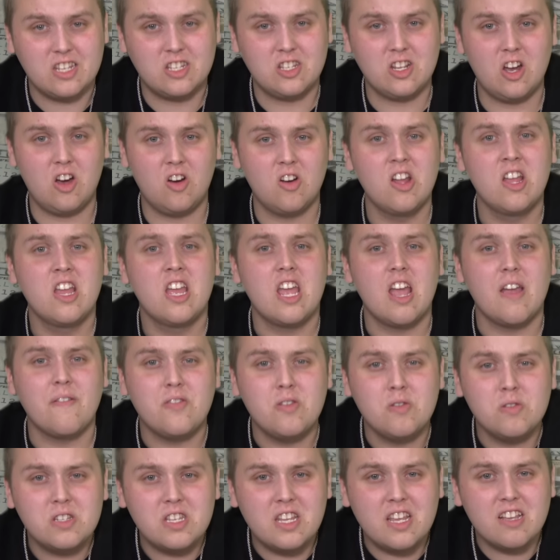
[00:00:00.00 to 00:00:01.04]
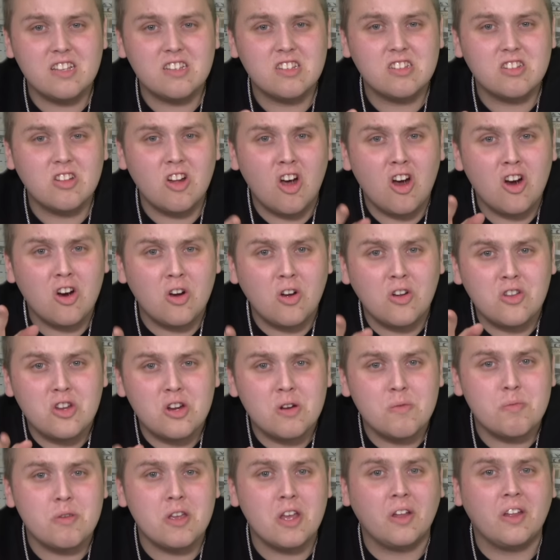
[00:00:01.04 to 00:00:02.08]
So if you see a star on
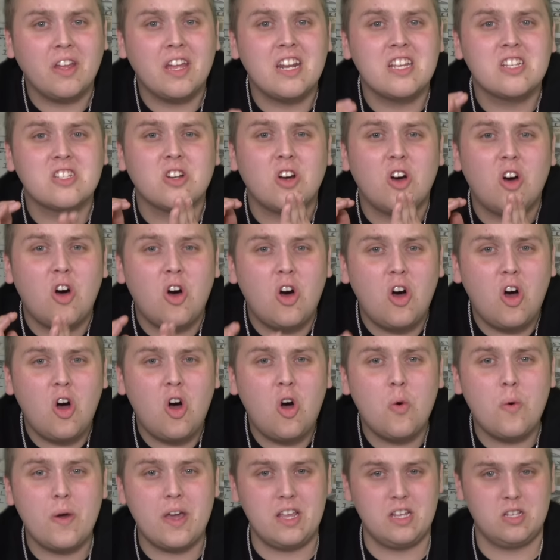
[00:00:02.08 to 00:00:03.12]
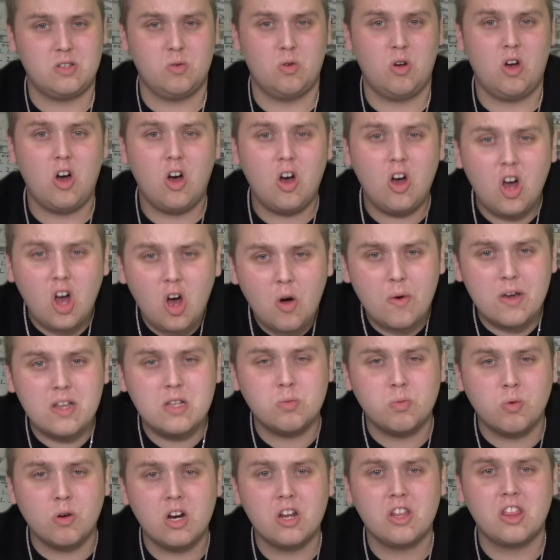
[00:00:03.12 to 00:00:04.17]
your bill, it is always,
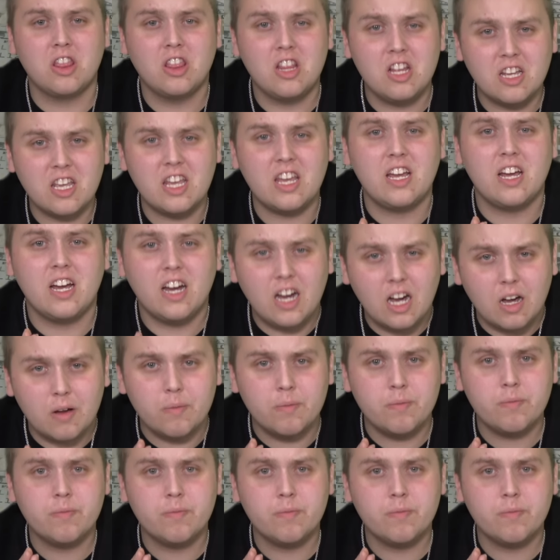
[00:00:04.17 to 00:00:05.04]
always worth looking up.